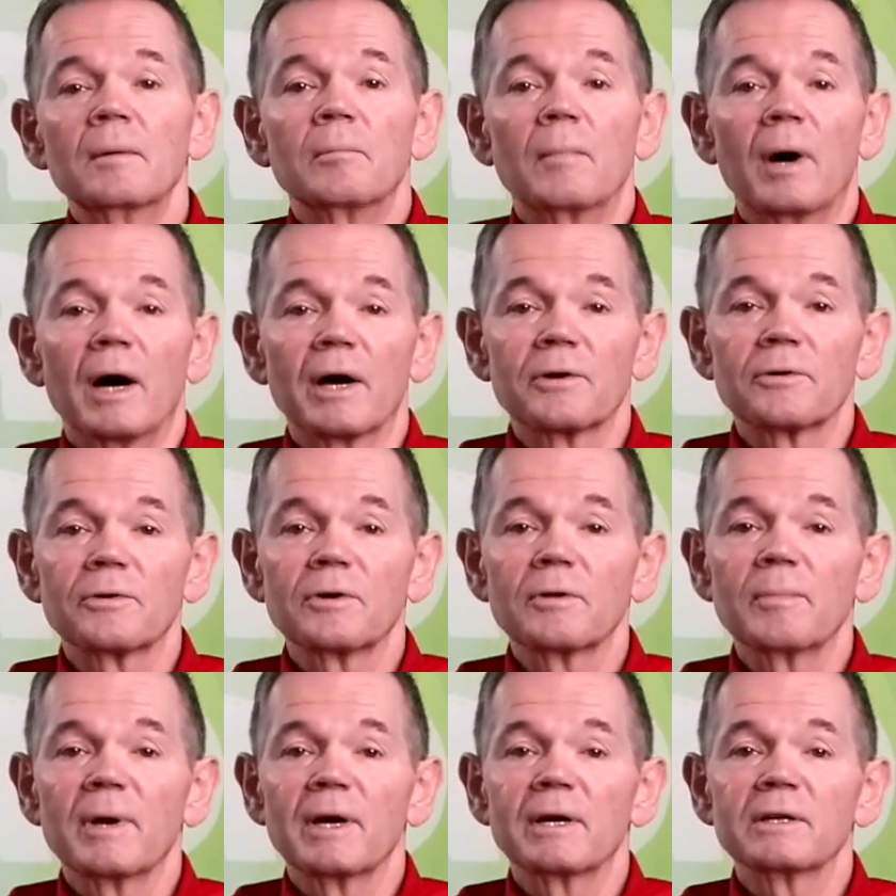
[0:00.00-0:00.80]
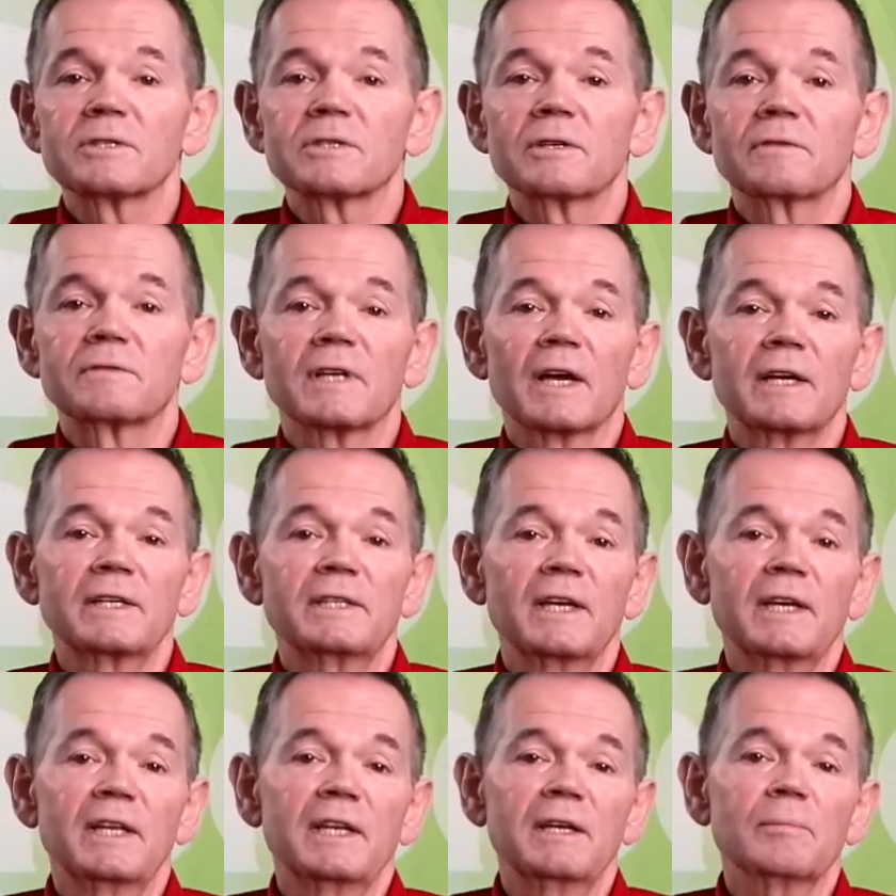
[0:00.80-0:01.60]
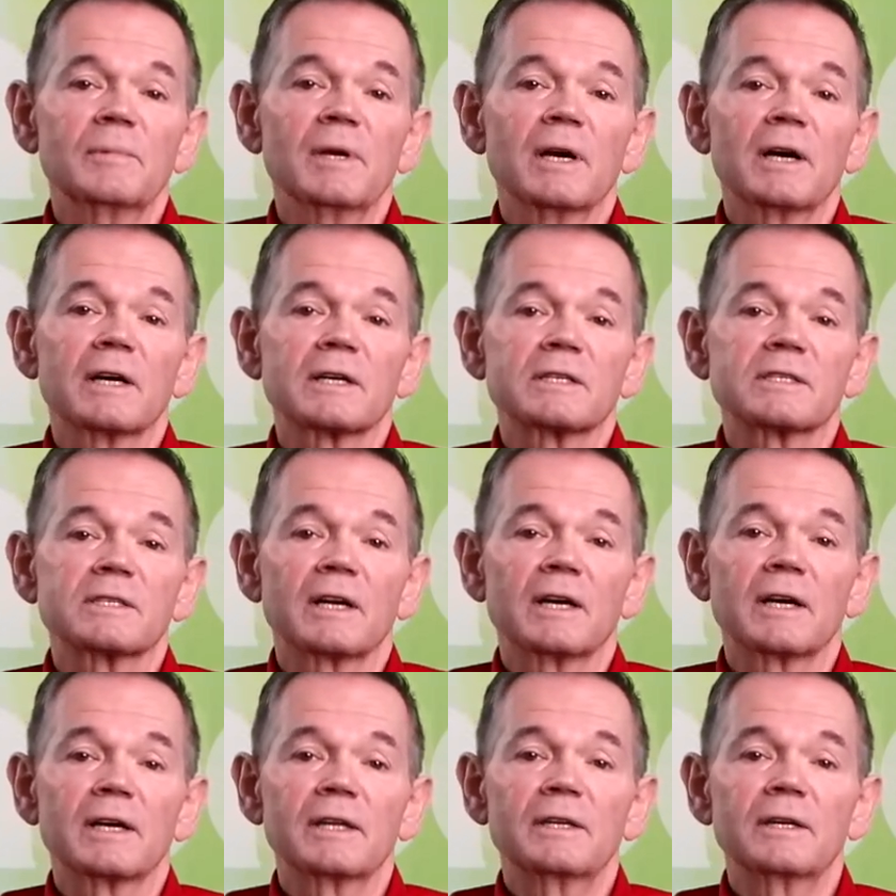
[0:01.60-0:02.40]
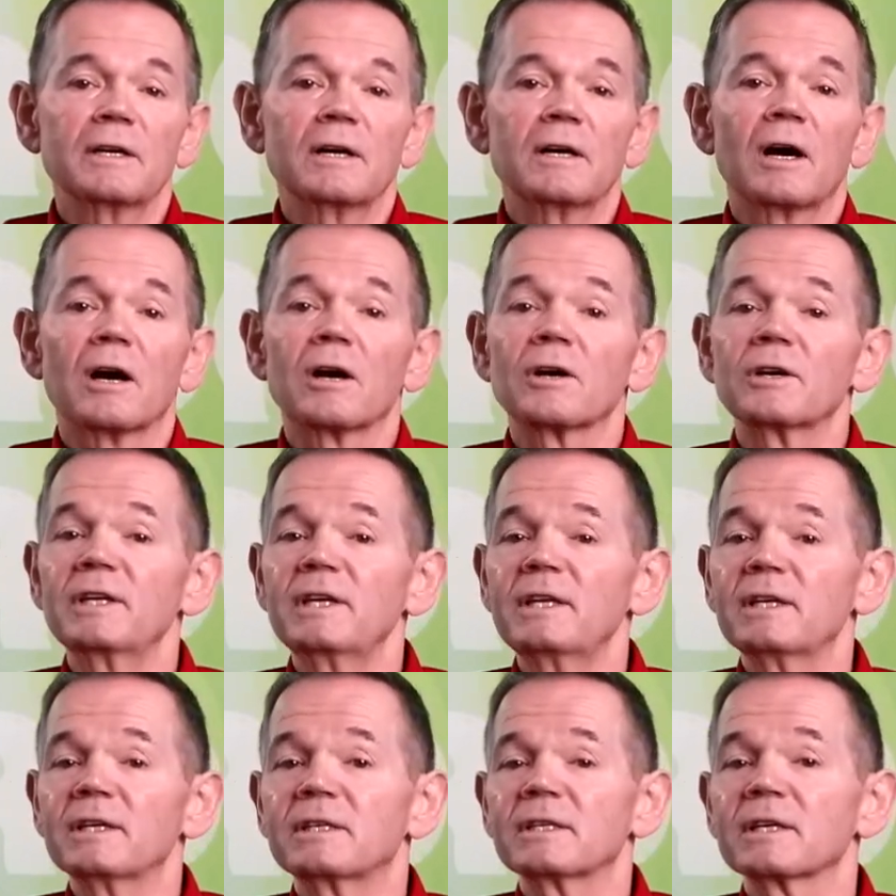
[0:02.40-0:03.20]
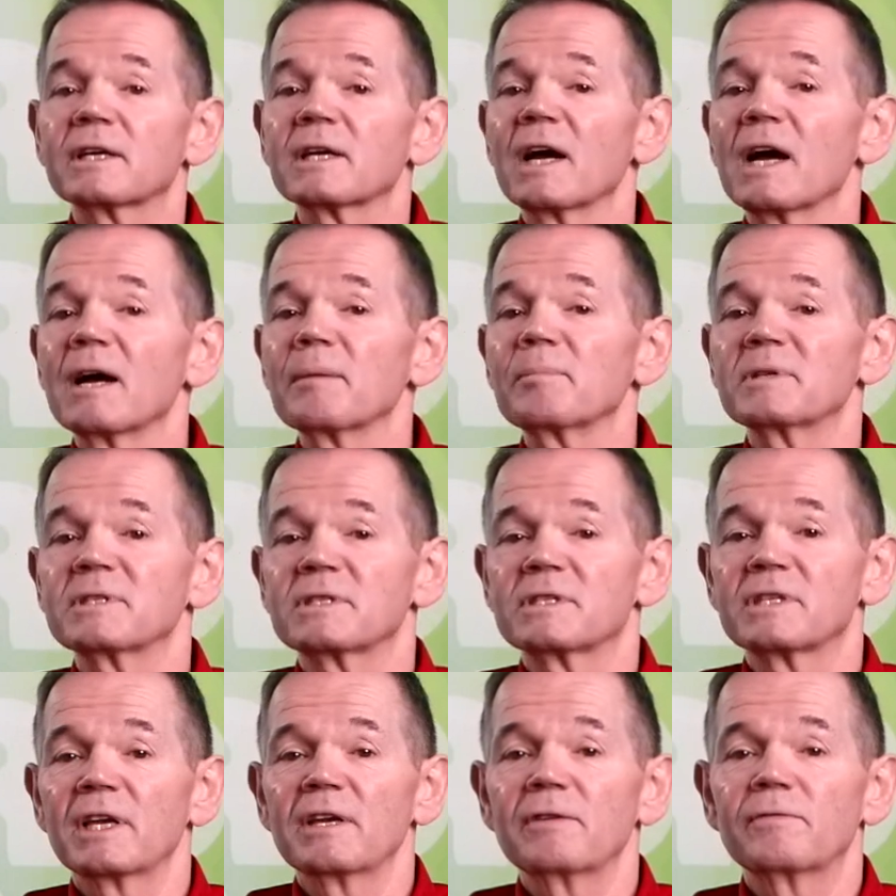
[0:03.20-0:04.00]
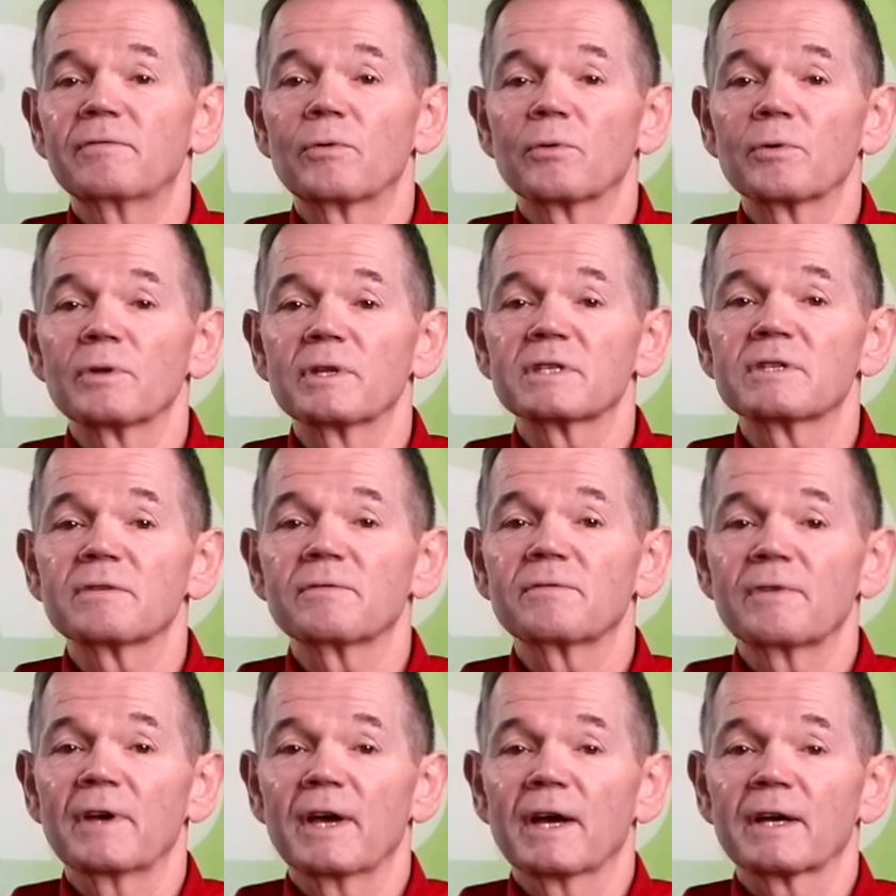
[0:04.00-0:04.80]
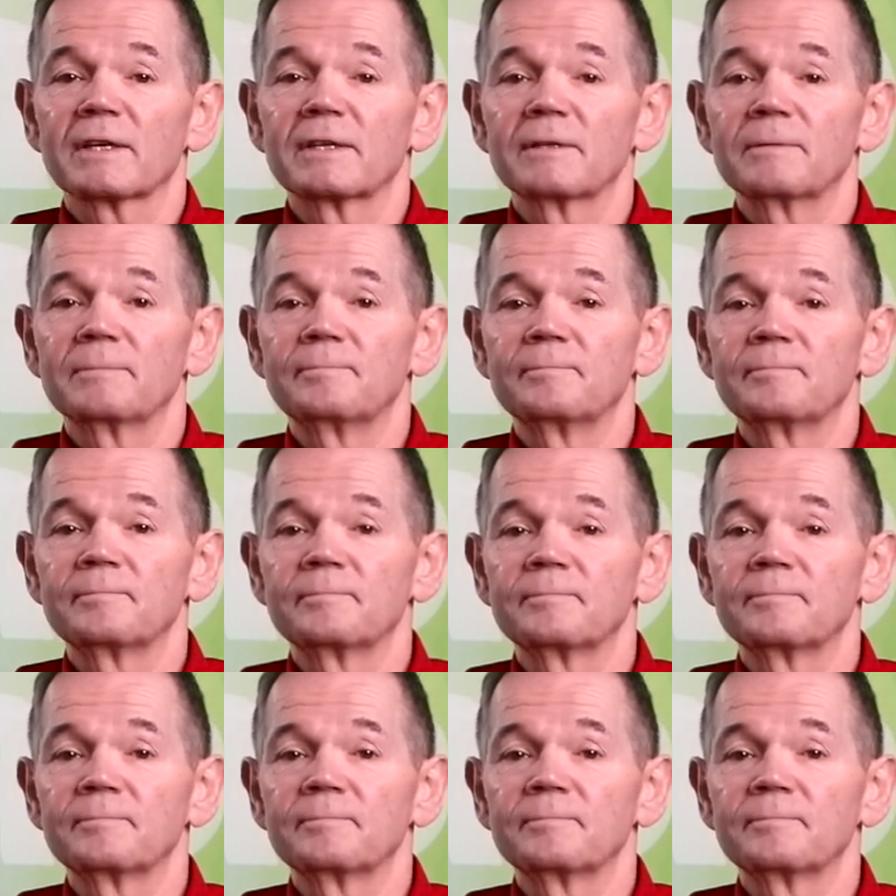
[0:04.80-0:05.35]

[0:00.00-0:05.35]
Moderate amounts of titanium dioxide are needed to compensate for this effect.